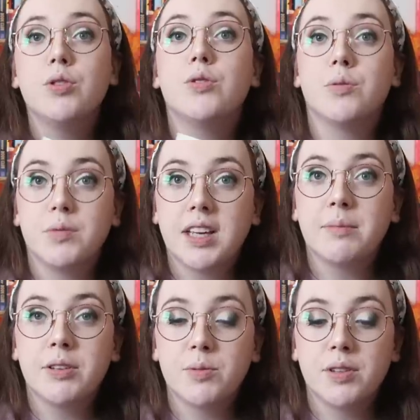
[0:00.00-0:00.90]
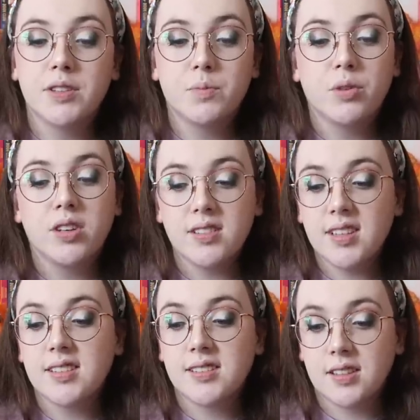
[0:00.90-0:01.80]
could do some damage with this book. It's
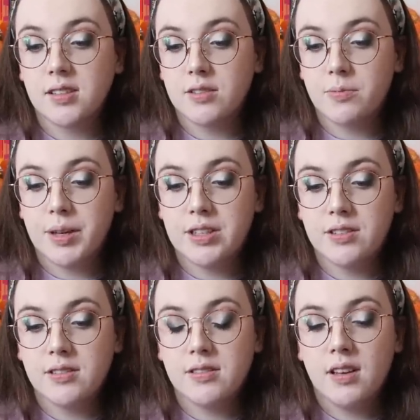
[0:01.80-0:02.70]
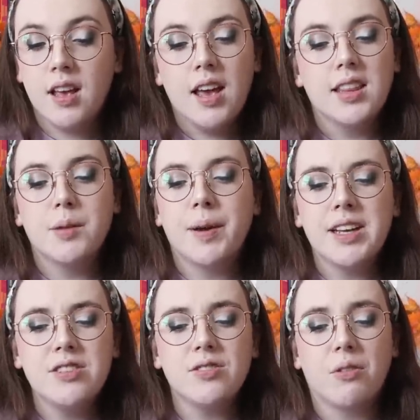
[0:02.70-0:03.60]
like six hundred pages. And the
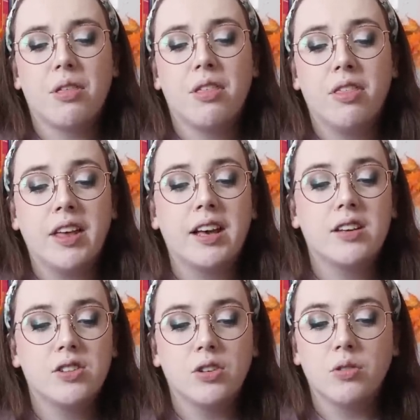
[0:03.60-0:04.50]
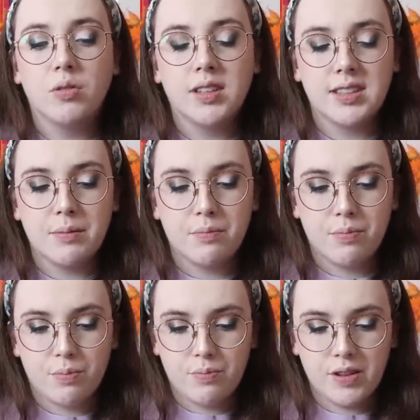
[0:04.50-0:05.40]
pages are thick, too, because I...
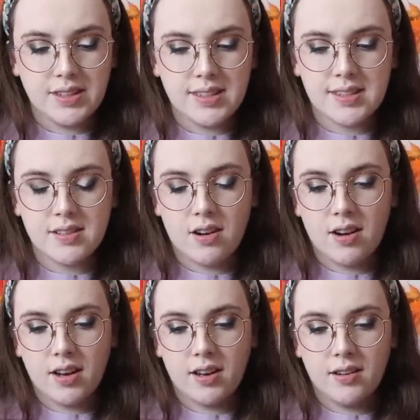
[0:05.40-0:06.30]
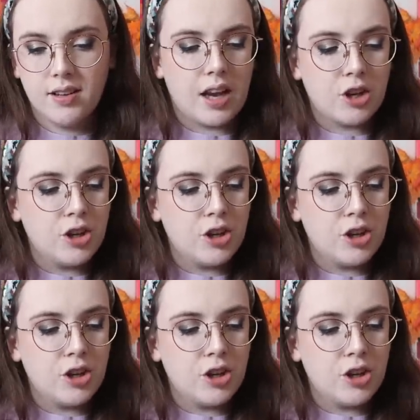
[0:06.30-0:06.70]
This is not, I